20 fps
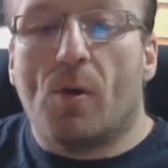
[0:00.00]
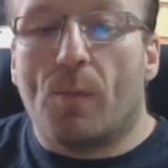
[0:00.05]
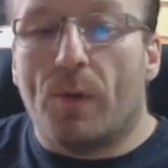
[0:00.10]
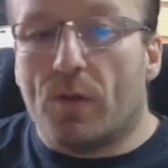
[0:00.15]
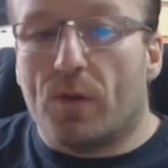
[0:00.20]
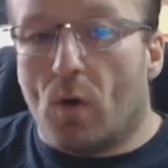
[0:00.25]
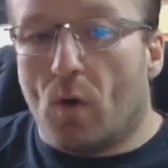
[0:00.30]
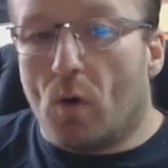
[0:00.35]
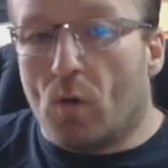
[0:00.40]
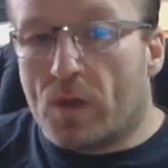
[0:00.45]

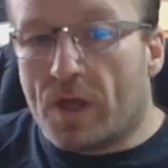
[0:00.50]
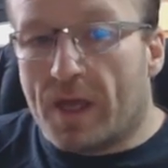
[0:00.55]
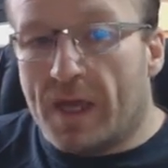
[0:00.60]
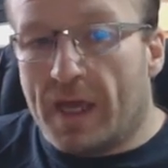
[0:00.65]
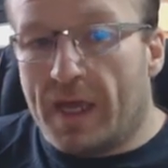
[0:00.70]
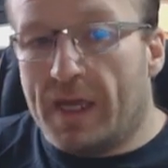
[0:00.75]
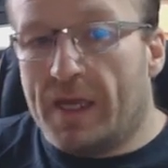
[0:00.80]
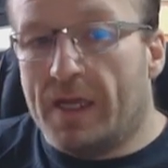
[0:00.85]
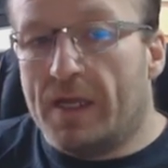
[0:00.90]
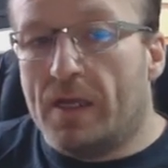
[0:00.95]
with all
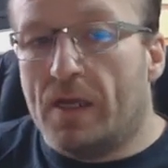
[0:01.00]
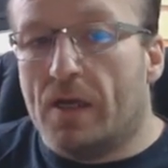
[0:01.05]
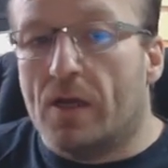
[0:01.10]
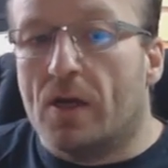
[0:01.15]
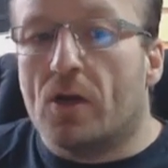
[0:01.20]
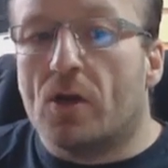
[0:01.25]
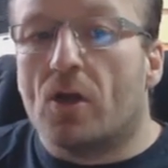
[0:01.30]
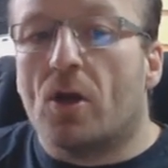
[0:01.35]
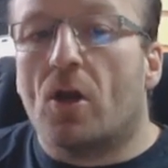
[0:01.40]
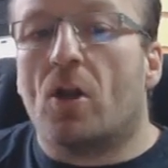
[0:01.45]
key
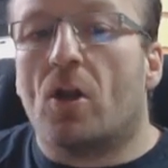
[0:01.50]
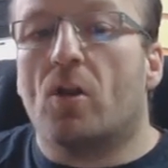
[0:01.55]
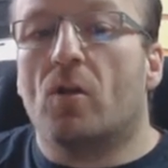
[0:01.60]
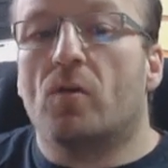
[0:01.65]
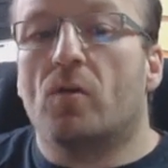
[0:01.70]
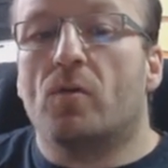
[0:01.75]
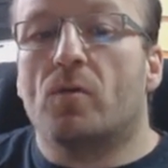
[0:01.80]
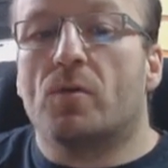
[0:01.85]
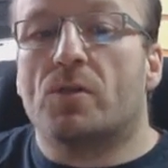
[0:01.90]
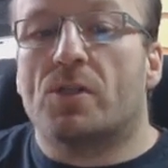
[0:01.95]

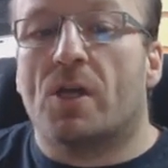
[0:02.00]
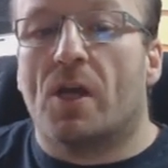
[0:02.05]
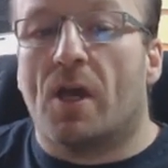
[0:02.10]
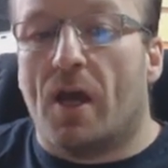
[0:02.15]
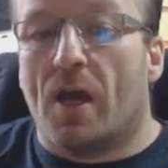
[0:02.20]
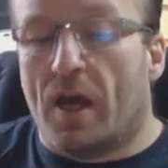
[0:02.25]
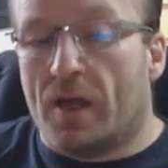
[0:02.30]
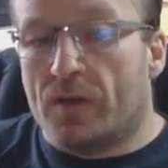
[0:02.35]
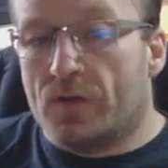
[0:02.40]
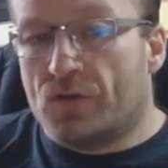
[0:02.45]
clues
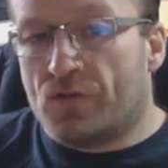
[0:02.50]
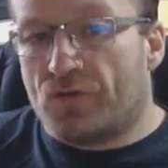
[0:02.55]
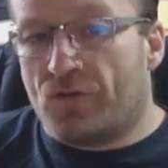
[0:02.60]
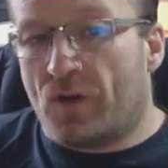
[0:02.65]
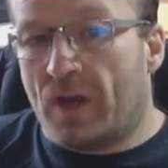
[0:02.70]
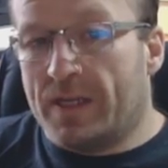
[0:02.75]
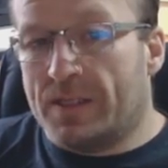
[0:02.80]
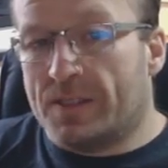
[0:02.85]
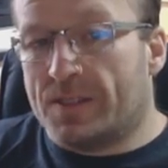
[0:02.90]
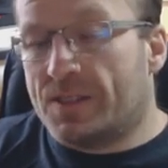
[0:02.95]
and
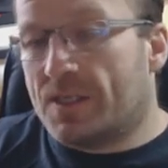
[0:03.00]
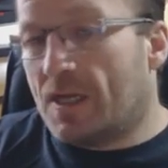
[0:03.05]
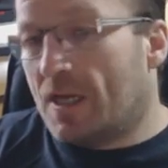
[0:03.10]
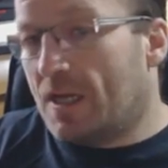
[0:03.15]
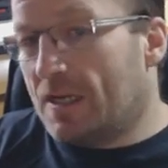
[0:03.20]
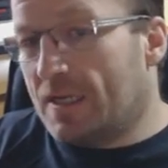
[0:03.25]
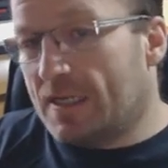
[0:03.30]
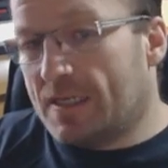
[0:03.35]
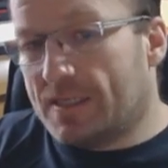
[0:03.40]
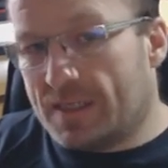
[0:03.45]
traits
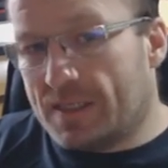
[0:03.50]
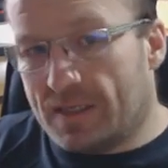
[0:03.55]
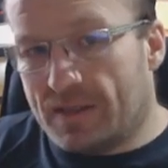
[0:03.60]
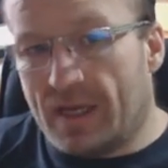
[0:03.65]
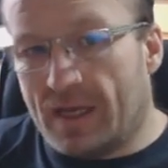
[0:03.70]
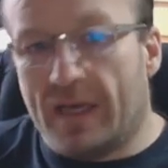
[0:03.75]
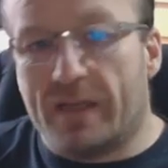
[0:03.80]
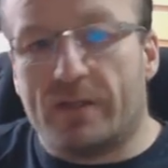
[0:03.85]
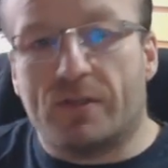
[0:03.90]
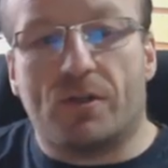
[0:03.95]
listed
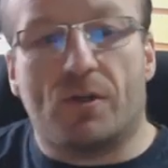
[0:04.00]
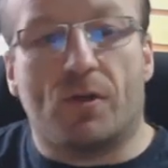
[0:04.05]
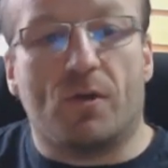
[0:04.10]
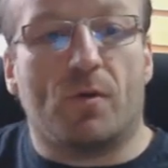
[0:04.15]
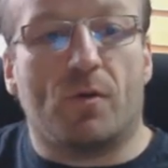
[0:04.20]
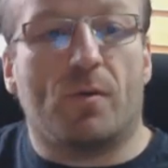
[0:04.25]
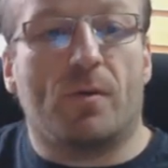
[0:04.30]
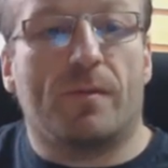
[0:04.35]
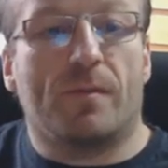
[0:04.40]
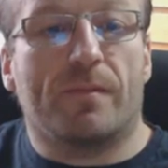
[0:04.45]
there
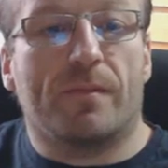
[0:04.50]
too